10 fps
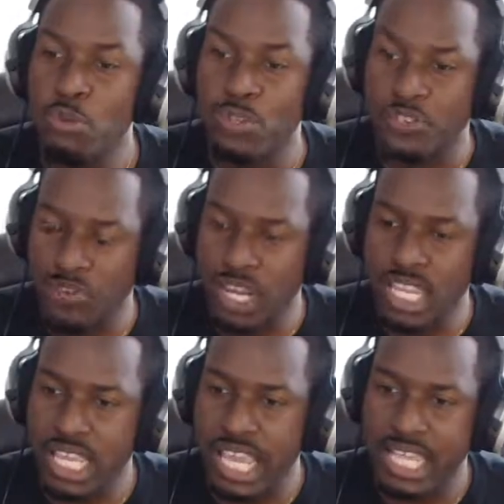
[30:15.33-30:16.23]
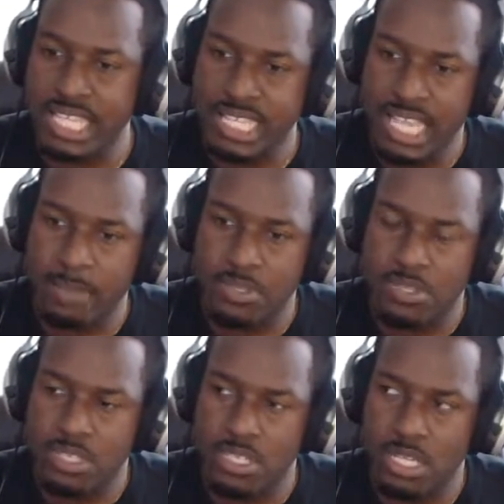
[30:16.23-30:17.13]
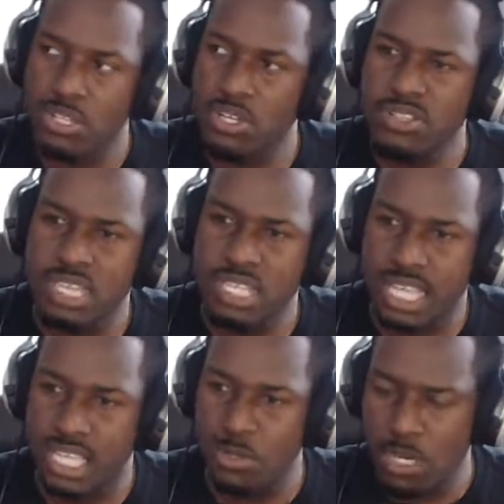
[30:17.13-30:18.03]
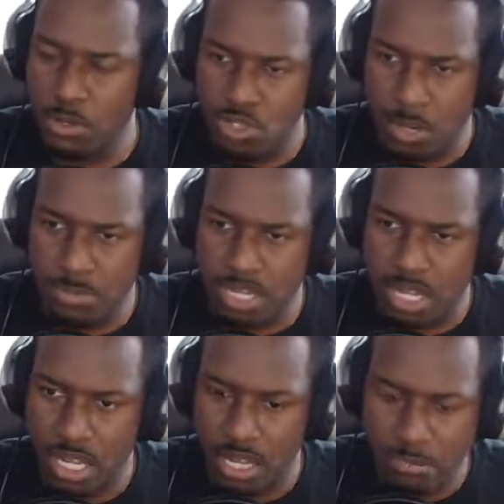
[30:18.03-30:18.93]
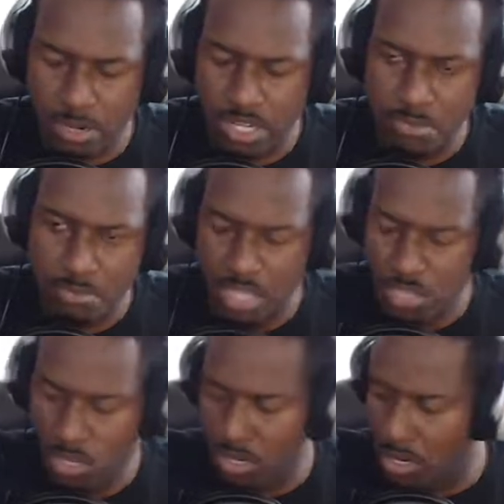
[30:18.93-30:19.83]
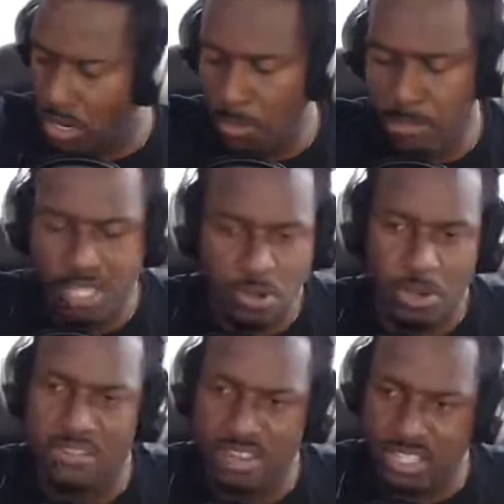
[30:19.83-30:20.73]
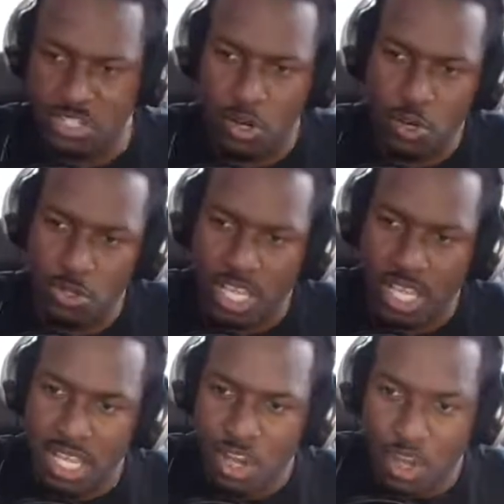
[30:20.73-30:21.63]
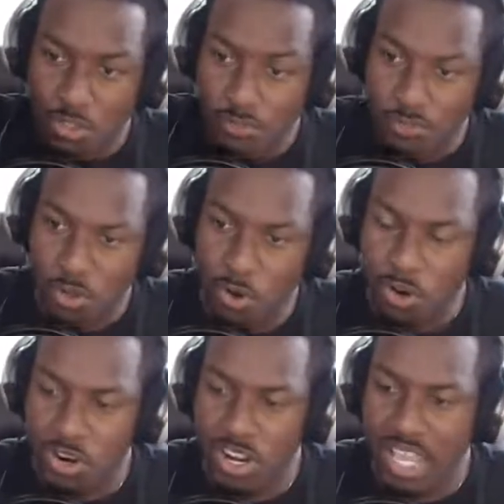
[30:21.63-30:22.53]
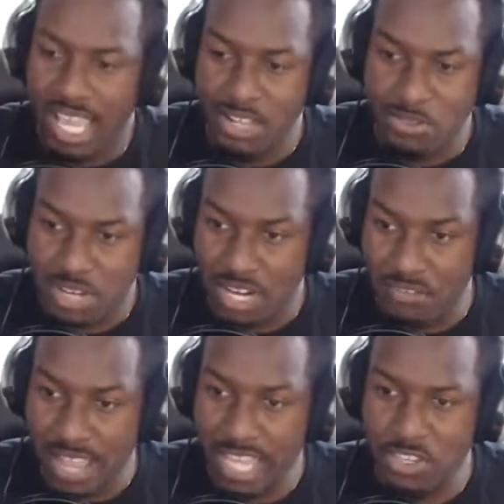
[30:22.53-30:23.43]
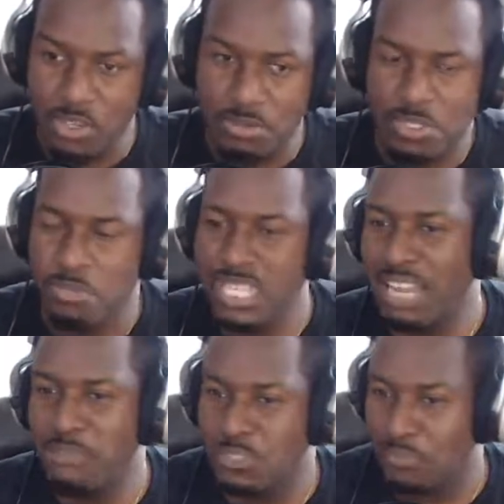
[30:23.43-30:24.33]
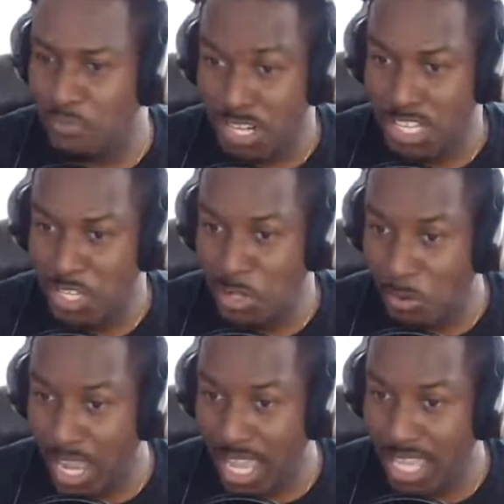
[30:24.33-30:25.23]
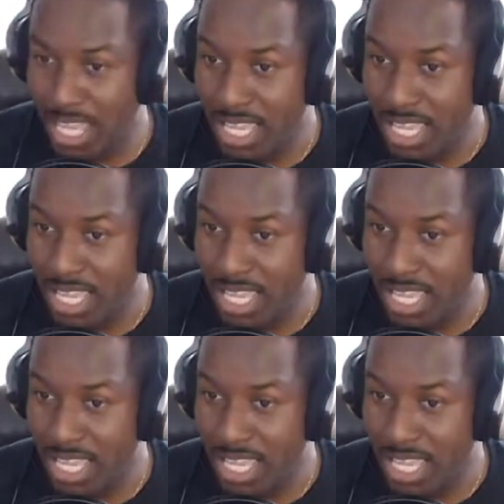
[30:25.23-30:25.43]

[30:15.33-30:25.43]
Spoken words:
was funny, except there are certain things like, when you dropped menu, whatever it is called, on the floor, and he was trying to vacuum. To me, that wasn't funny. You know why?